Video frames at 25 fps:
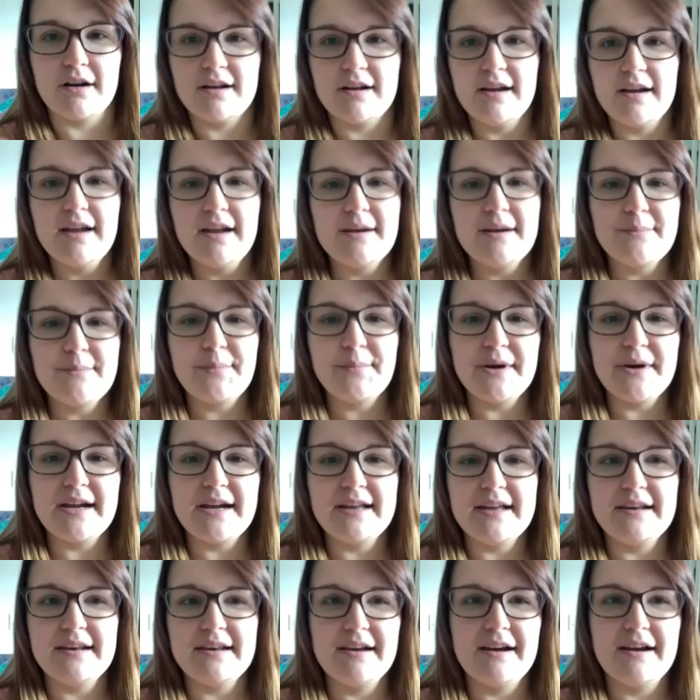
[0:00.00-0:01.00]
But right.
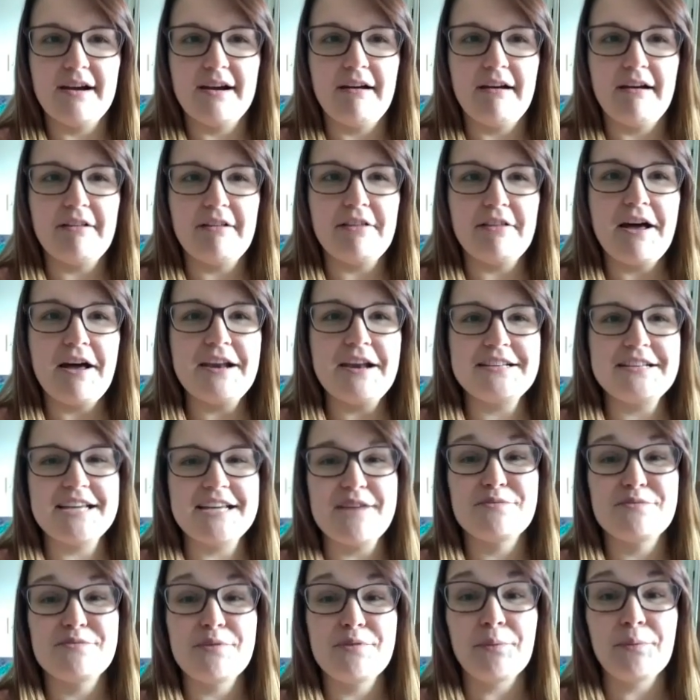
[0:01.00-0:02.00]
a lot of times people
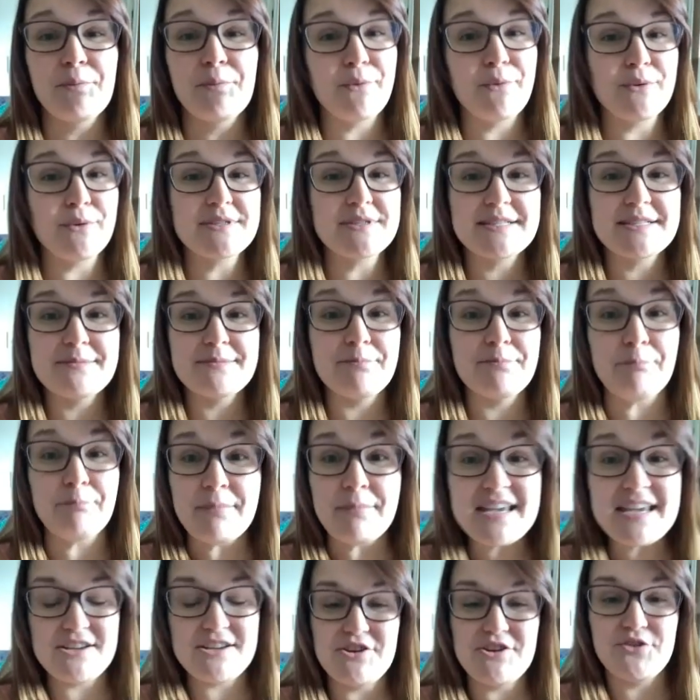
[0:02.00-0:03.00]
will meet you and
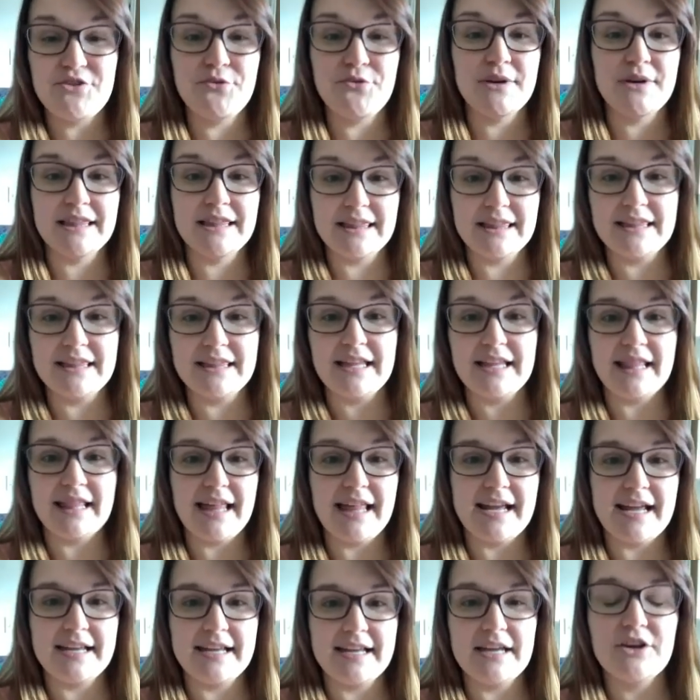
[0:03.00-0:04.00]
uh, like interact with
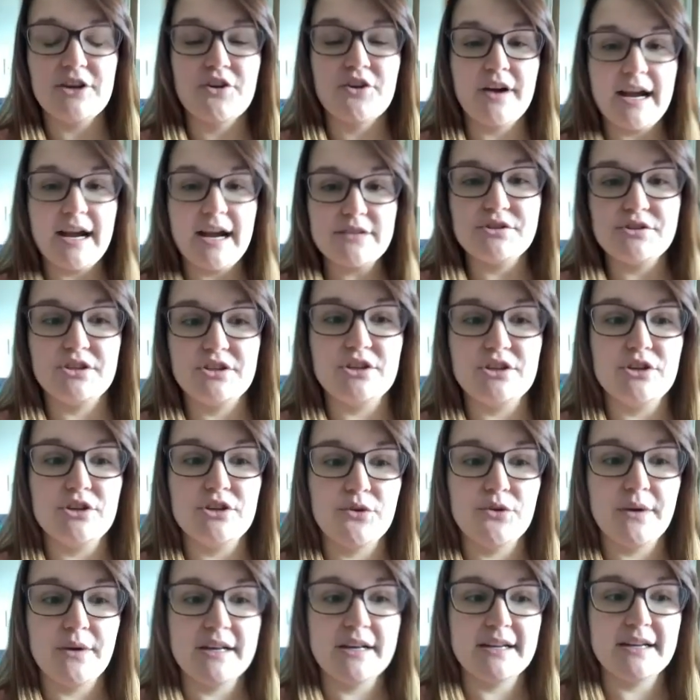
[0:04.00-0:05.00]
you and connect with you.
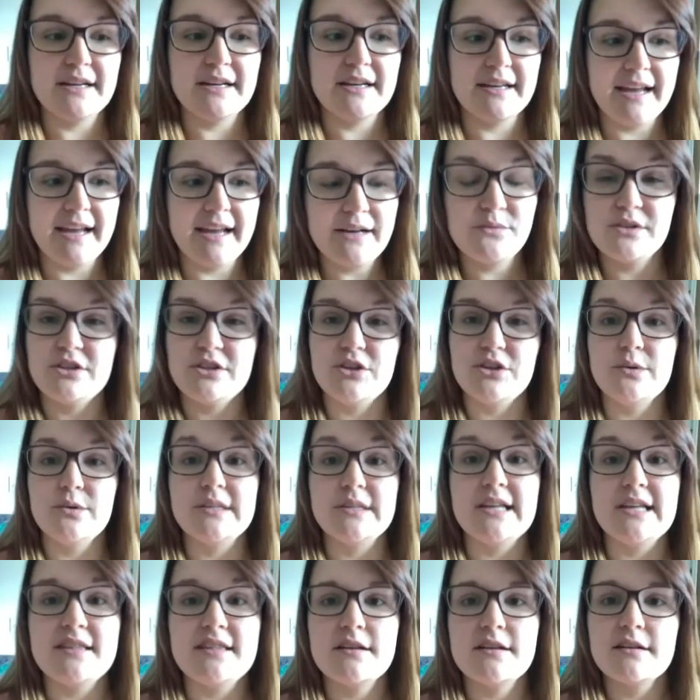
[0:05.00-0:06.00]
And then they're like,
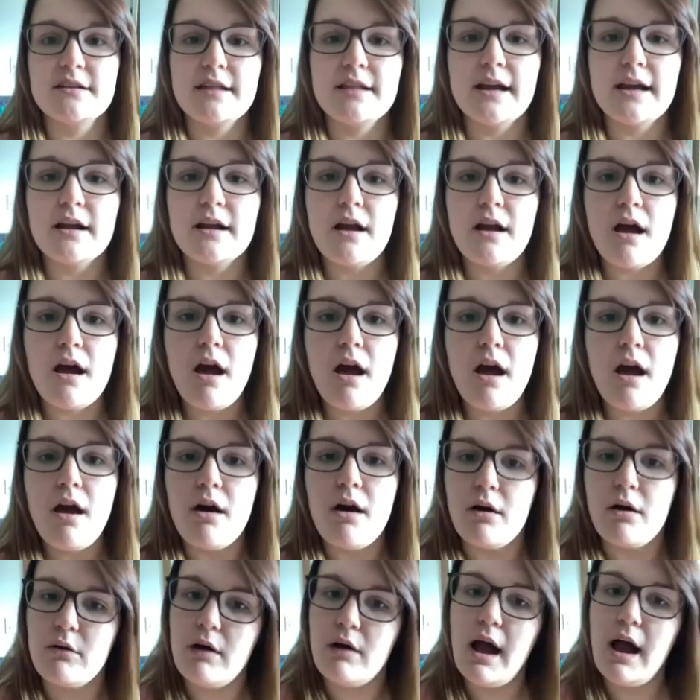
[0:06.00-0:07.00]
oh, I'm going to look at their
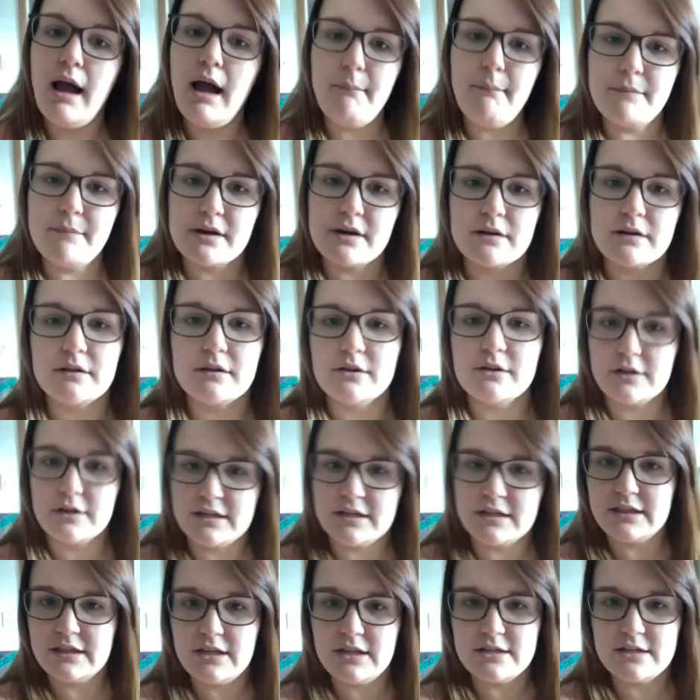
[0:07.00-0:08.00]
stuff. I'm going to buy
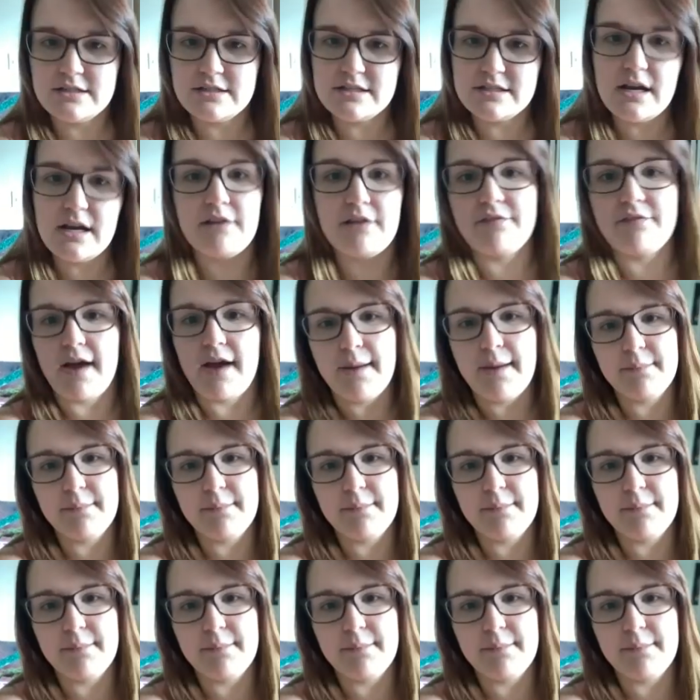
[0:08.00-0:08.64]
something from them.